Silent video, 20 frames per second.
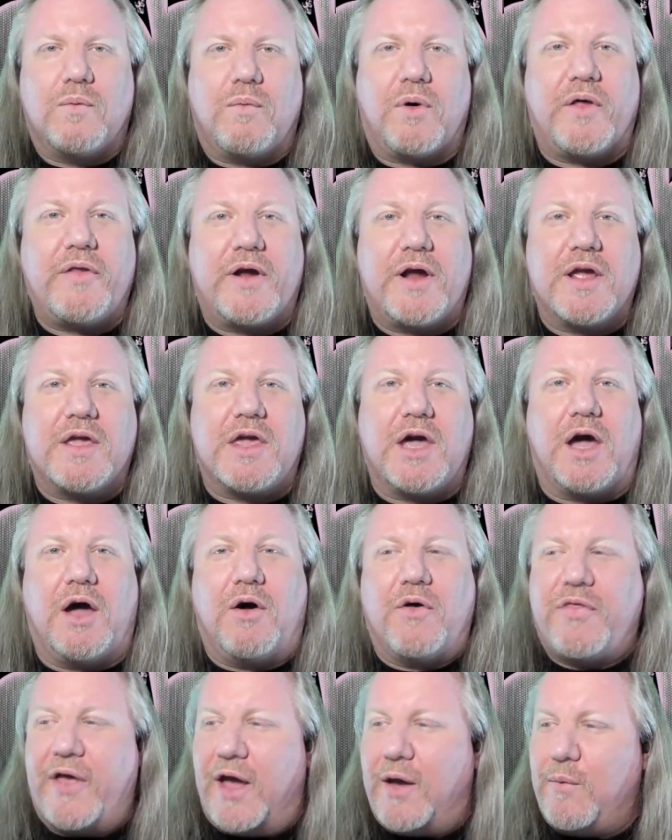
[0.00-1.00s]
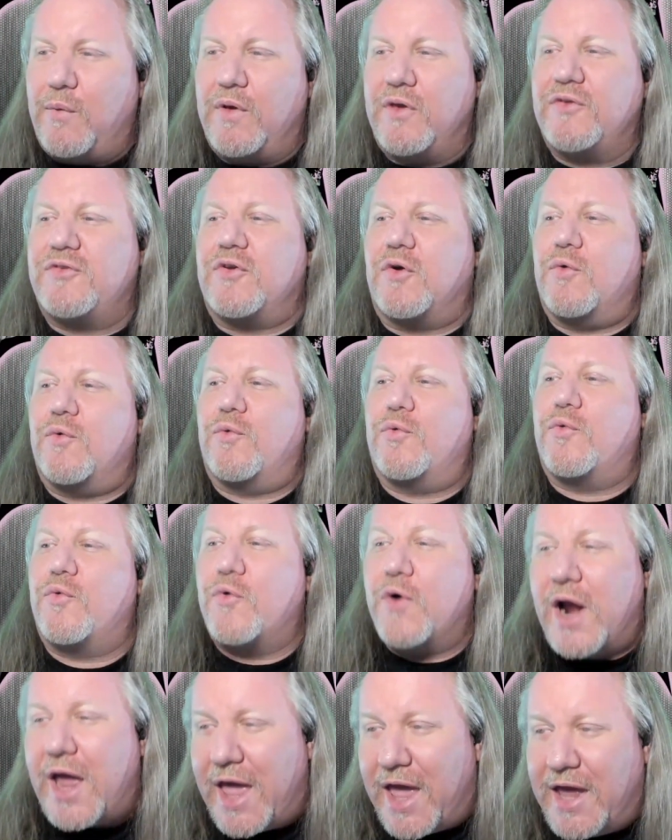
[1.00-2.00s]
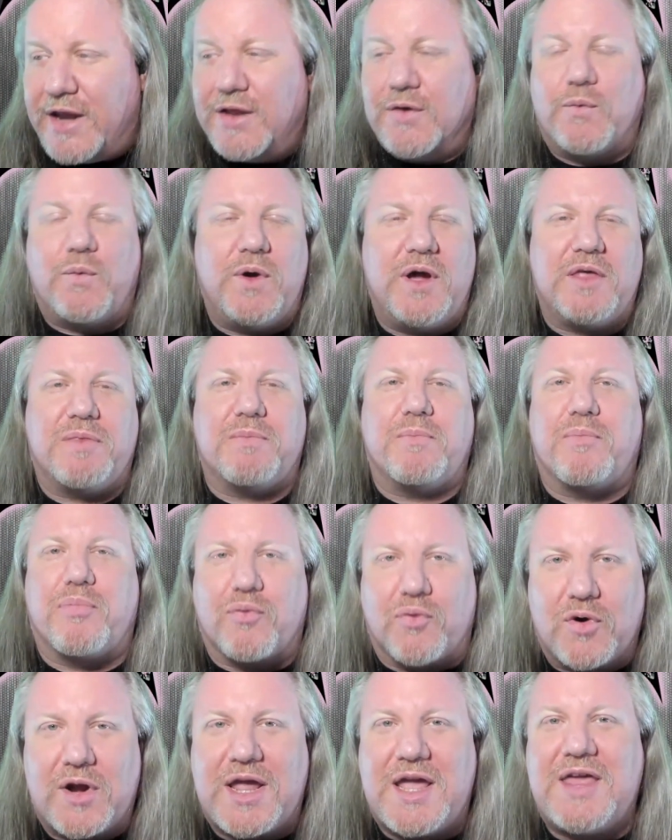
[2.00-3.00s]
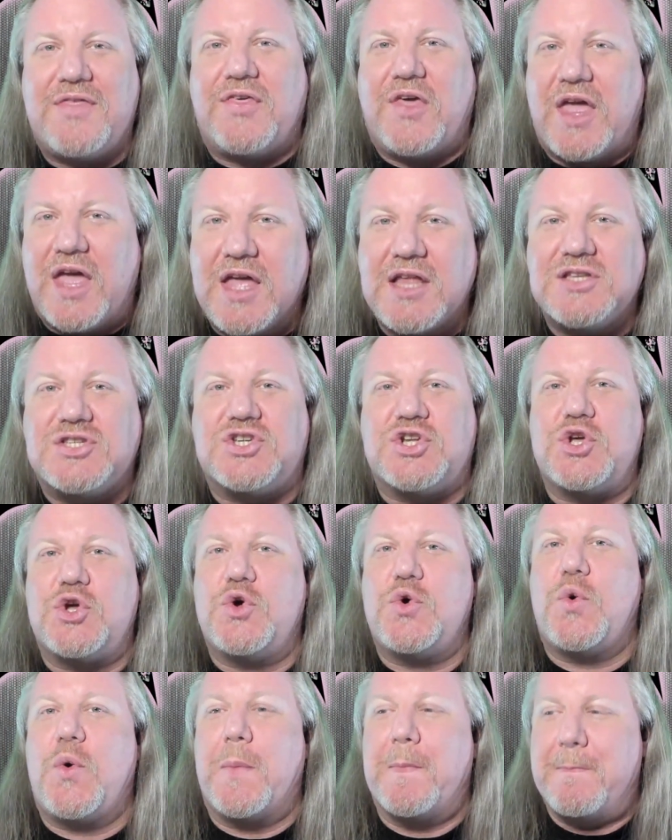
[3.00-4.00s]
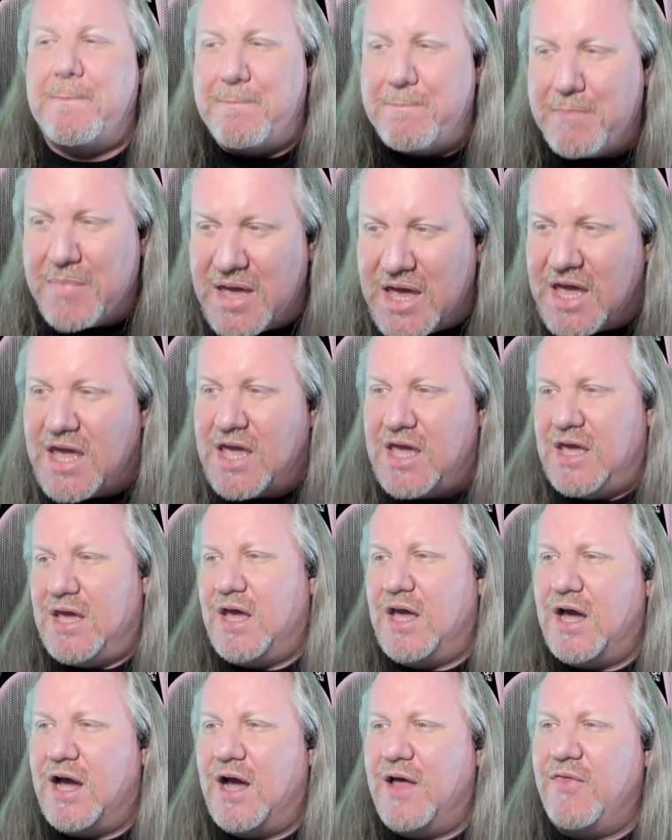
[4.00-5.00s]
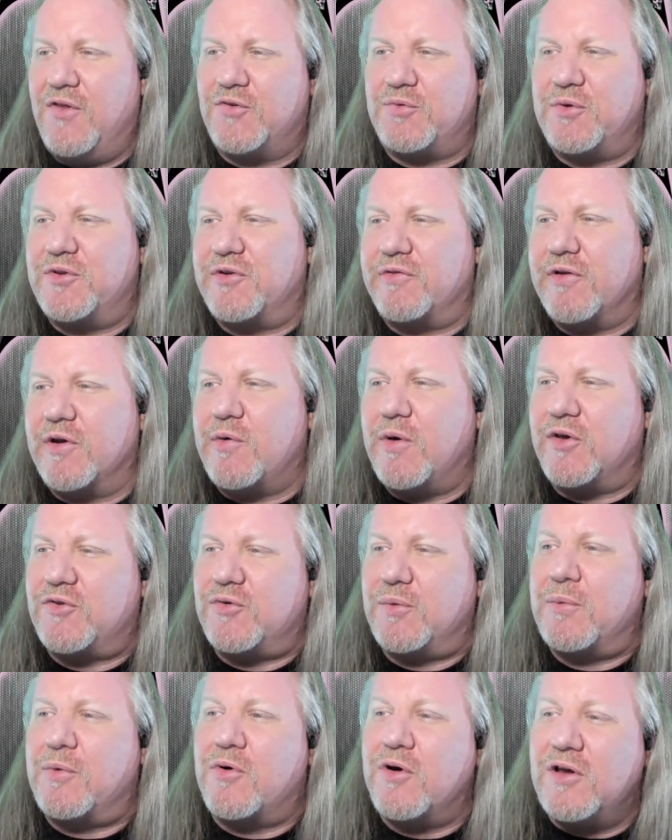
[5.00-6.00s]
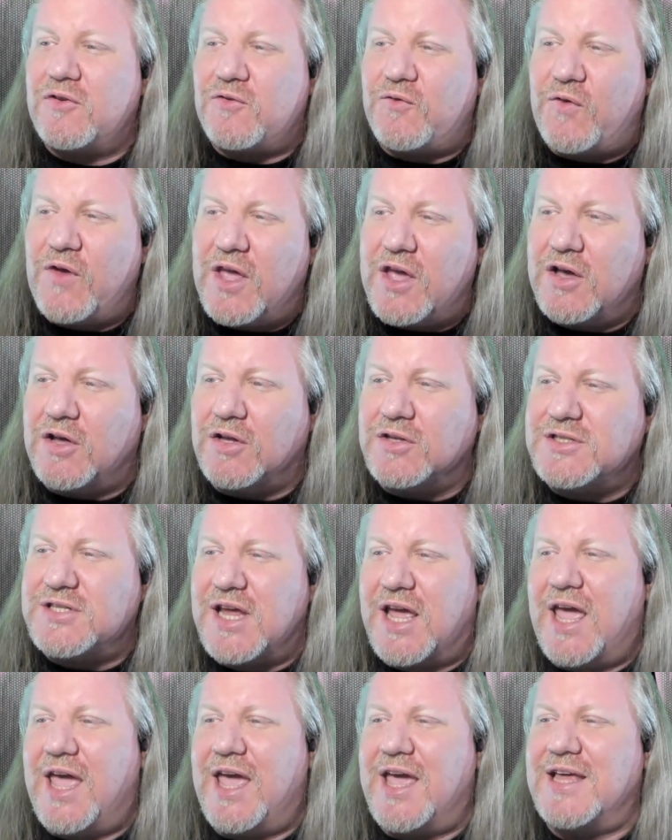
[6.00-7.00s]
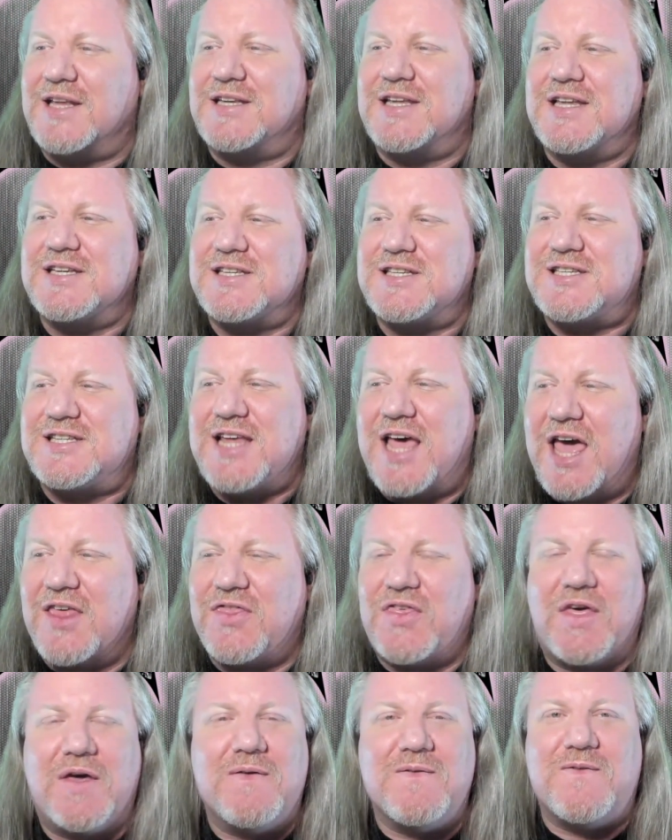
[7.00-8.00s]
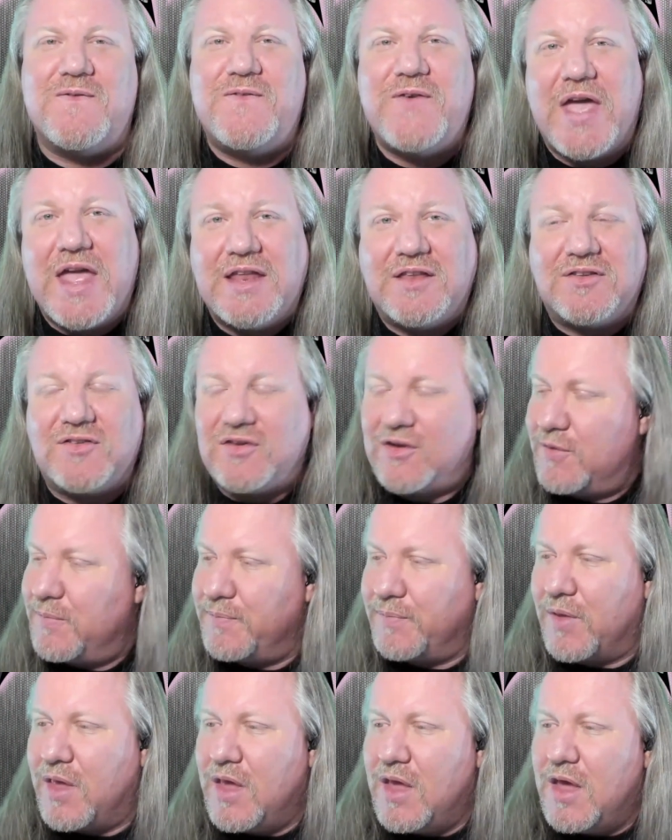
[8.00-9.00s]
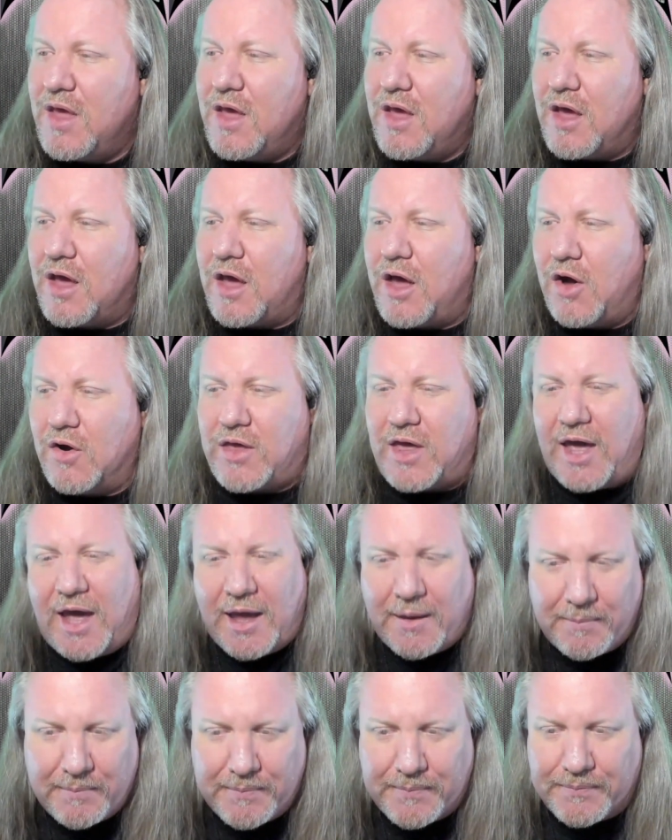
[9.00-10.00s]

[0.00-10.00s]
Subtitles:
Well, there you go. That was Red with Breathe Into Me. This was a request from Chris Fields and Seth Vint. Okay.